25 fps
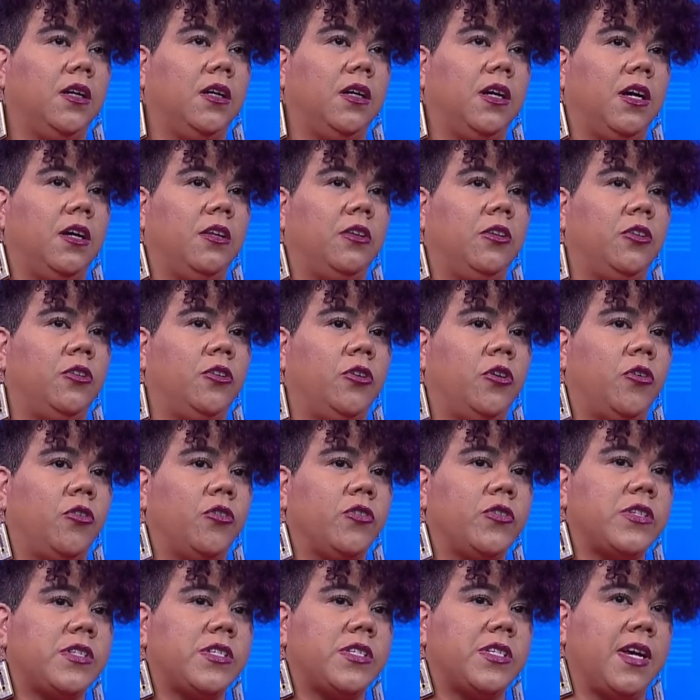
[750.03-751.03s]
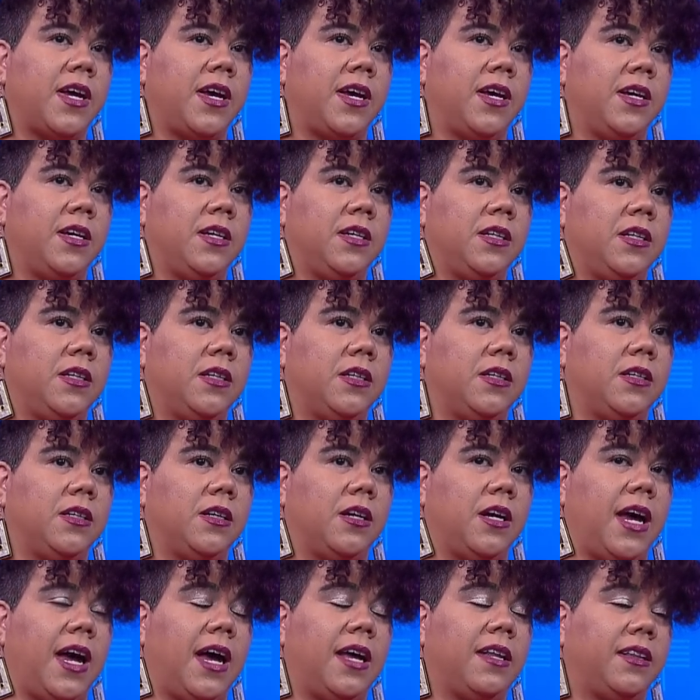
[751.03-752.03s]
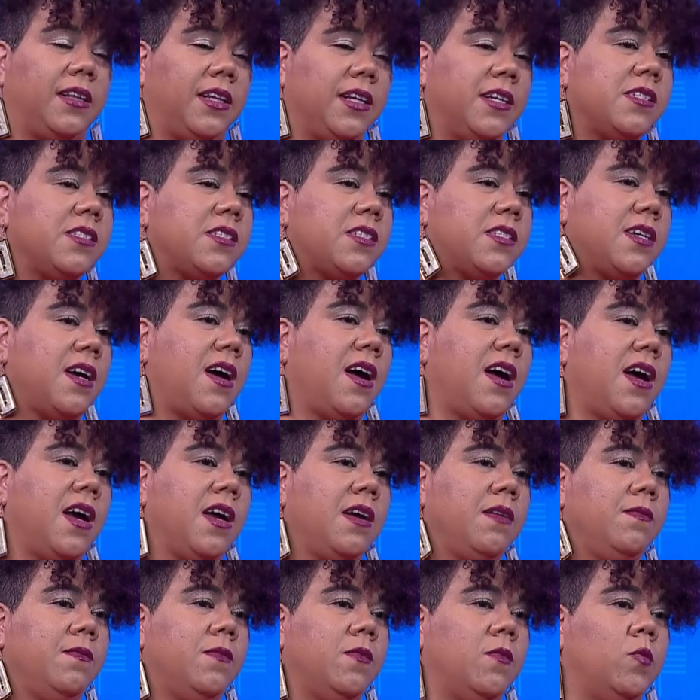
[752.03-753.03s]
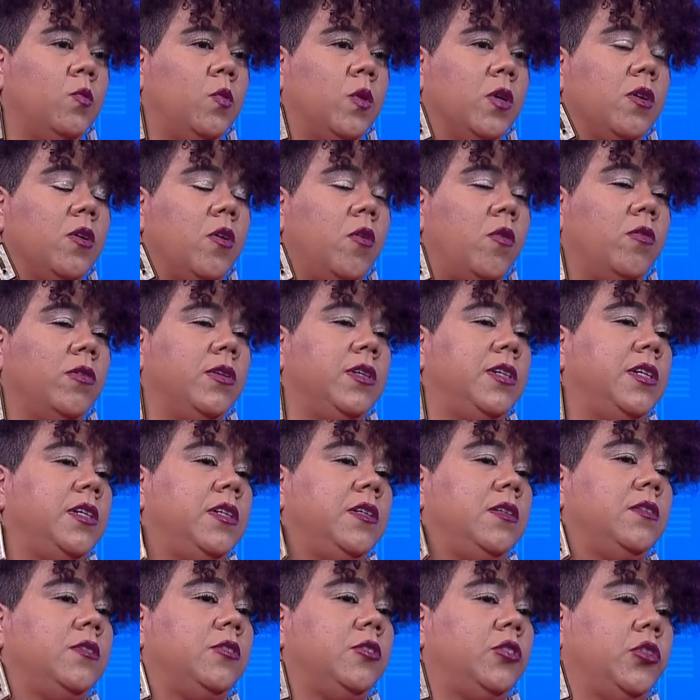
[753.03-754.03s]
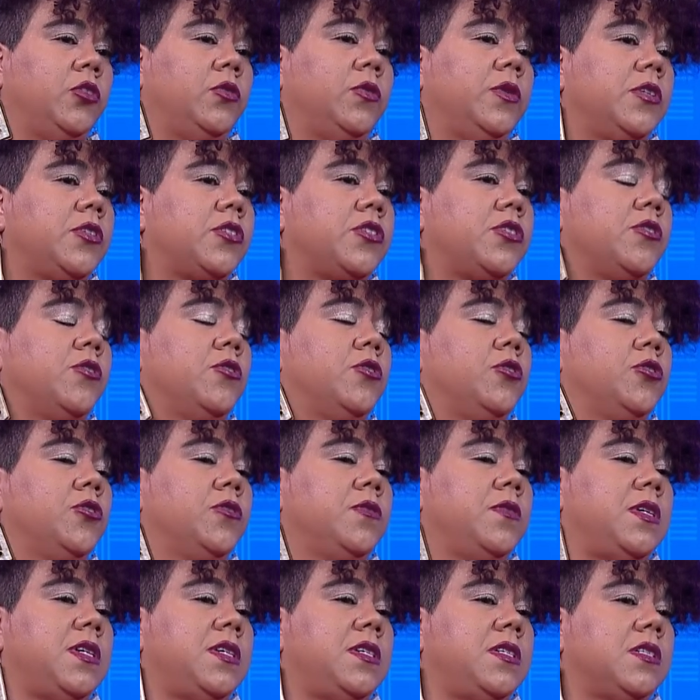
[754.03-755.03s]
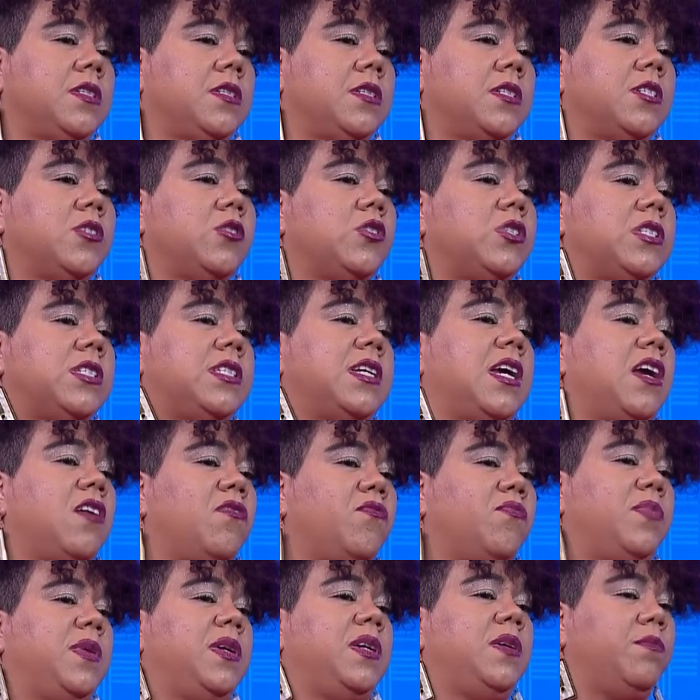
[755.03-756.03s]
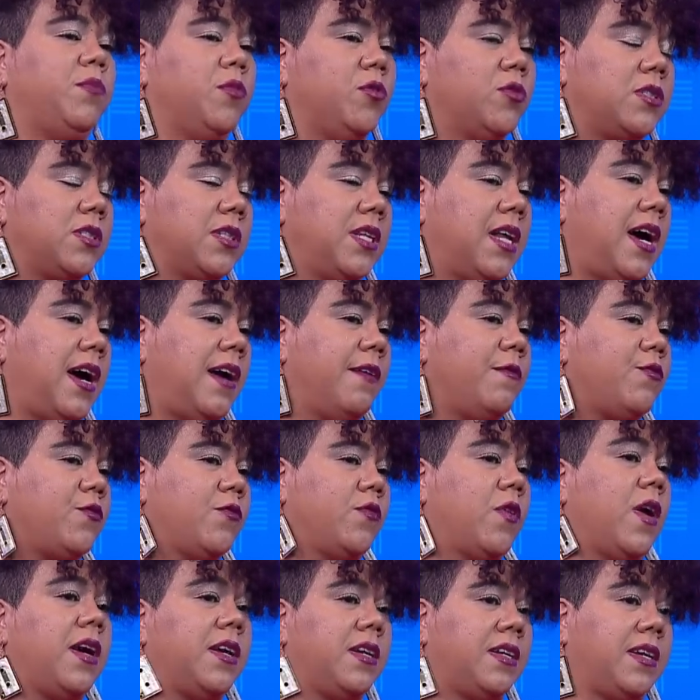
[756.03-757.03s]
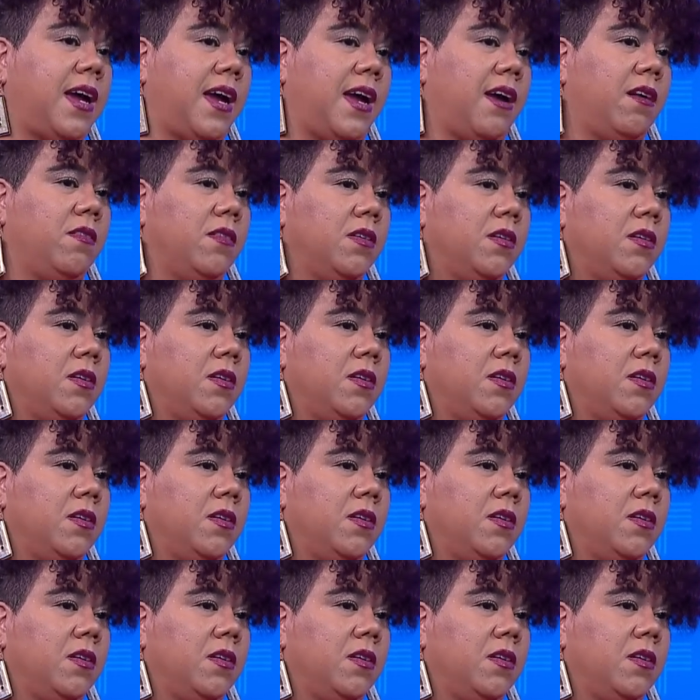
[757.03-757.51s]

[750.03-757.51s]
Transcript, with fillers: And the nurse said, at this time, we're only doing surgeries to save people's lives right now.